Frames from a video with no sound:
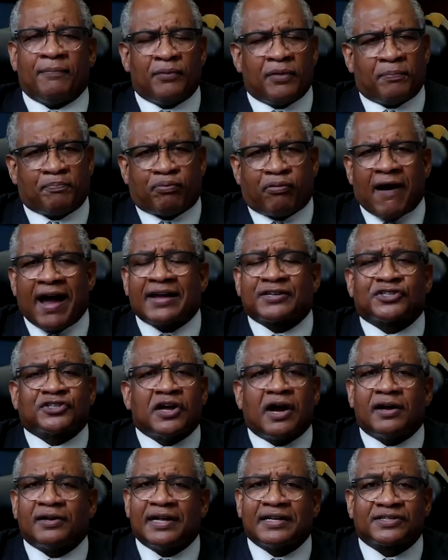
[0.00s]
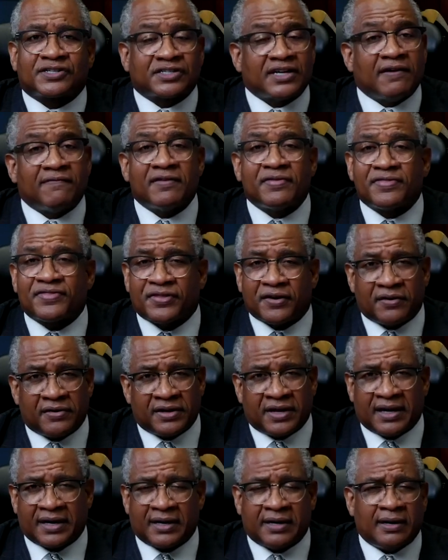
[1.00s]
The prayer started at
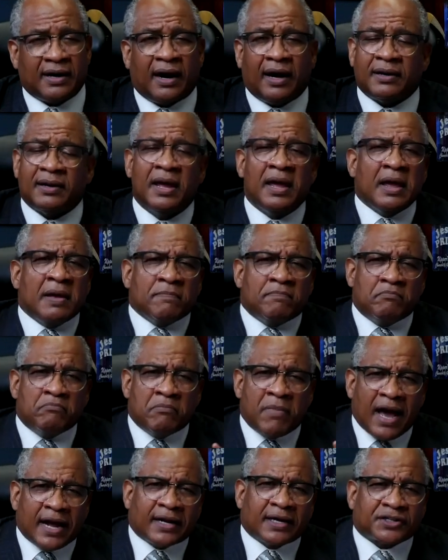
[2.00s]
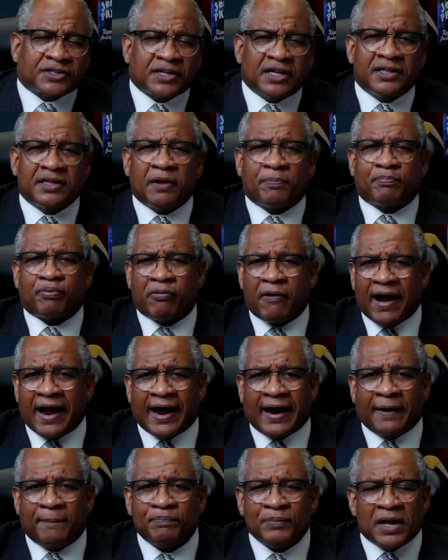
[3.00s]
7:30, and God met us in the
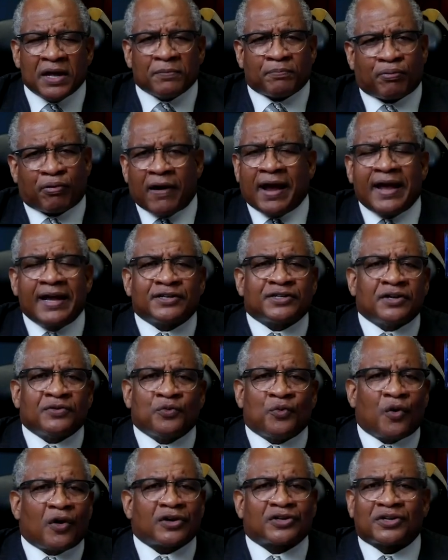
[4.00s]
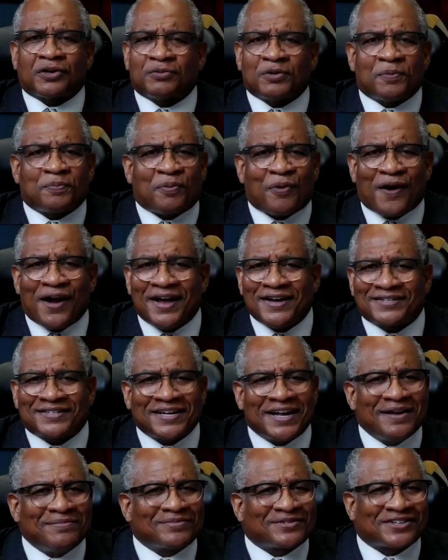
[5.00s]
prayer, praise and worship. The praise
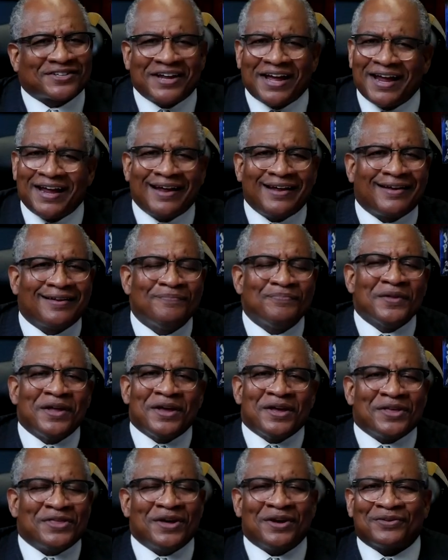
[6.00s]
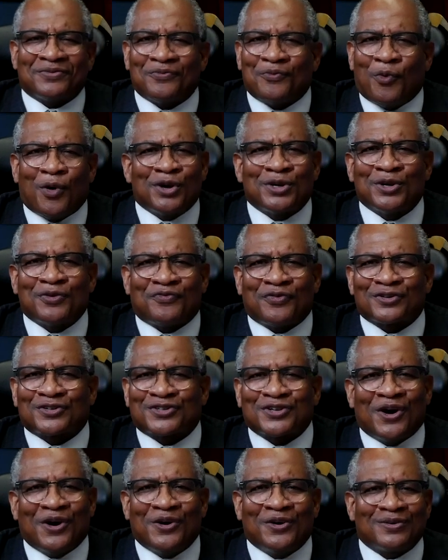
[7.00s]
team sang the wonderful
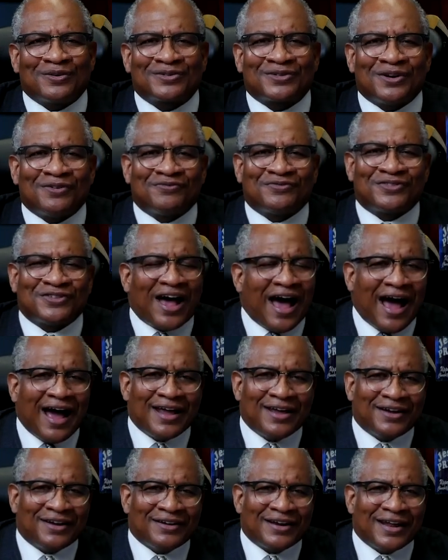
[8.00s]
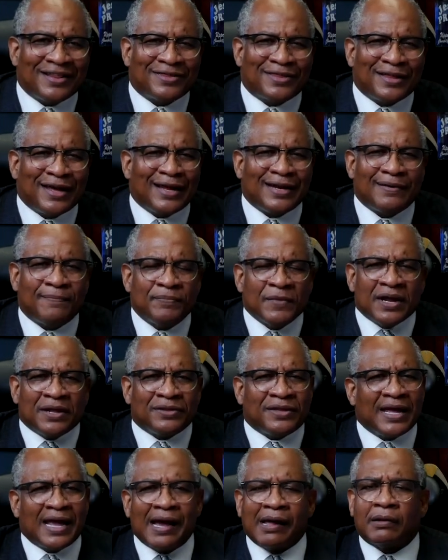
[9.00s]
songs of Zion, and then
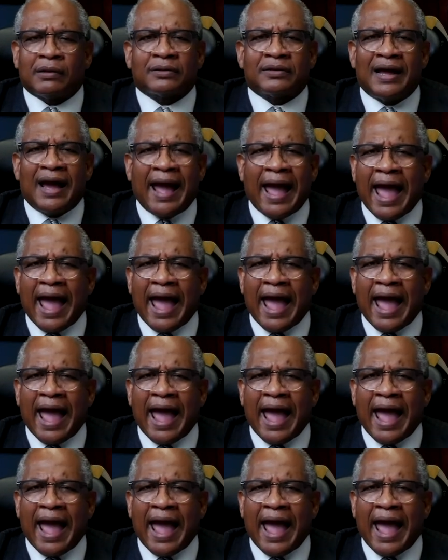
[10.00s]
the elder